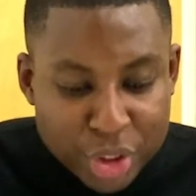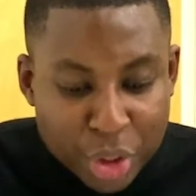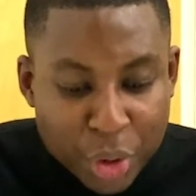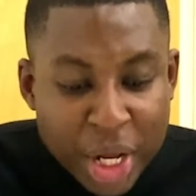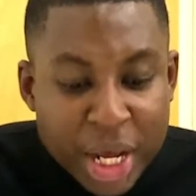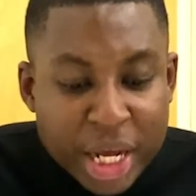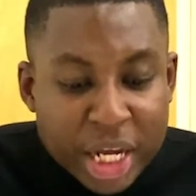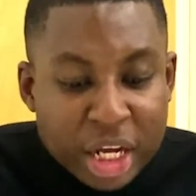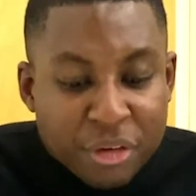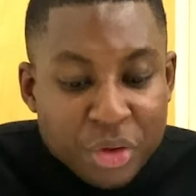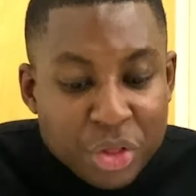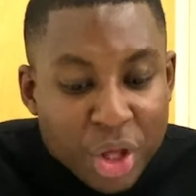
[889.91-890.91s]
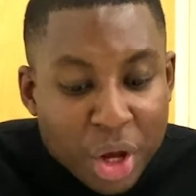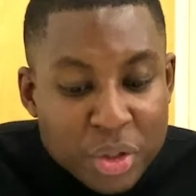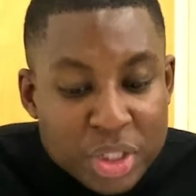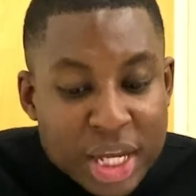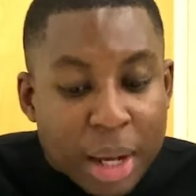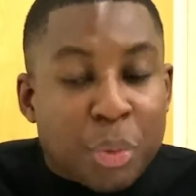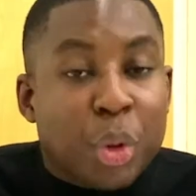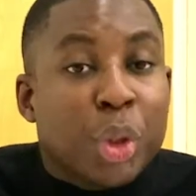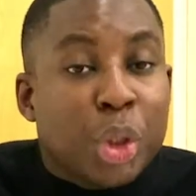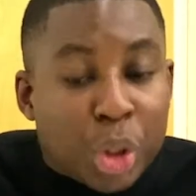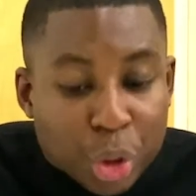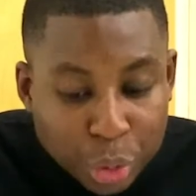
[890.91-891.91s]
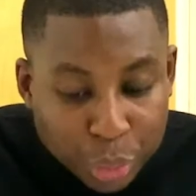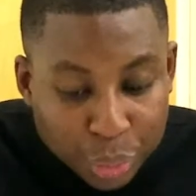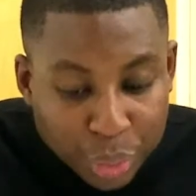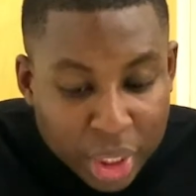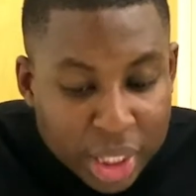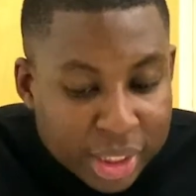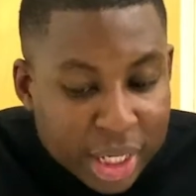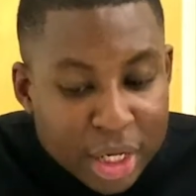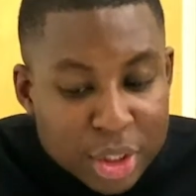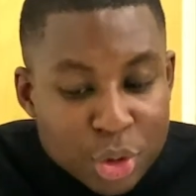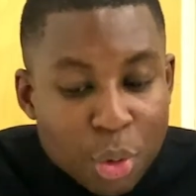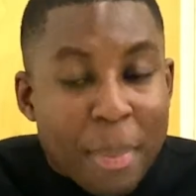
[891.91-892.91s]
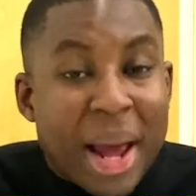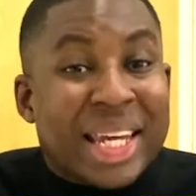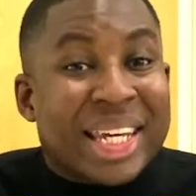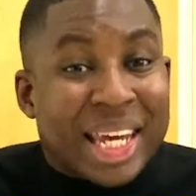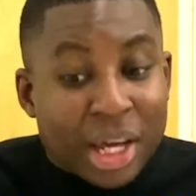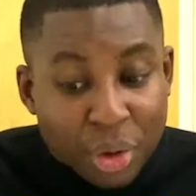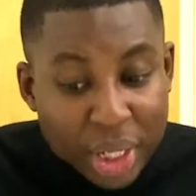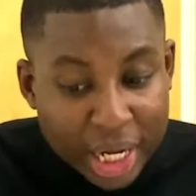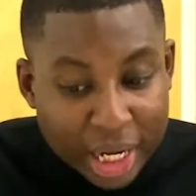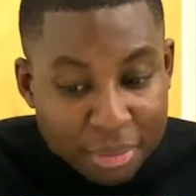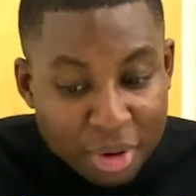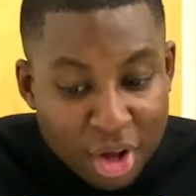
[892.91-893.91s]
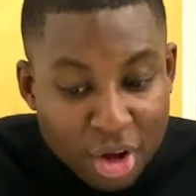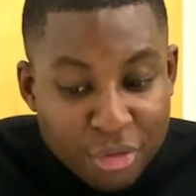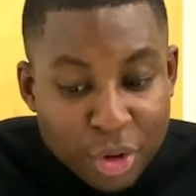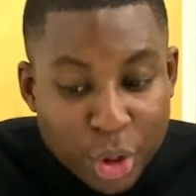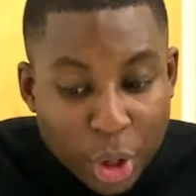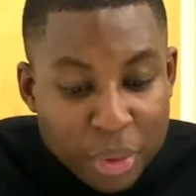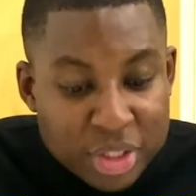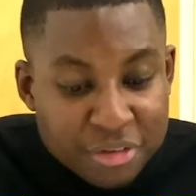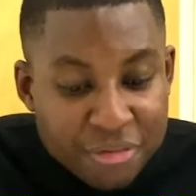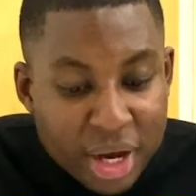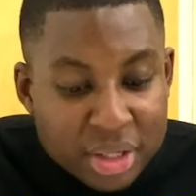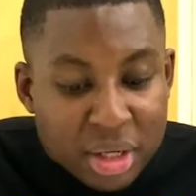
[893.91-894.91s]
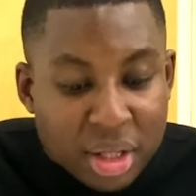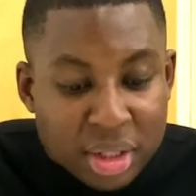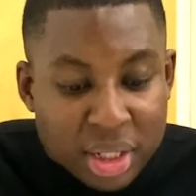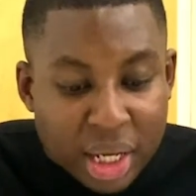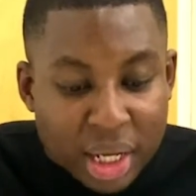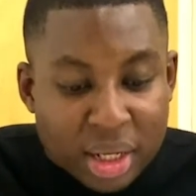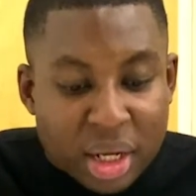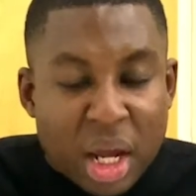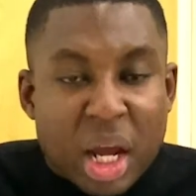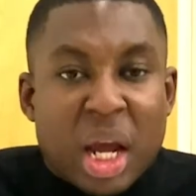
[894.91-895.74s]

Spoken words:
So even though Samuel knew King Saul might kill him for going to find another king,